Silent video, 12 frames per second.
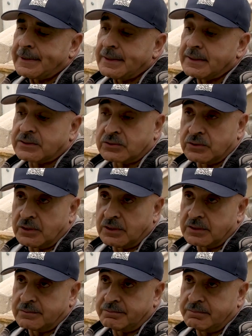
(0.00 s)
it's
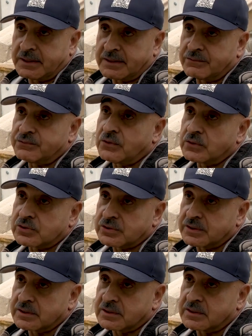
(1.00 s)
good, but
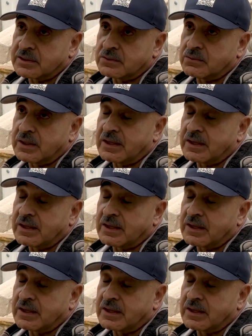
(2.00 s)
unfortunately we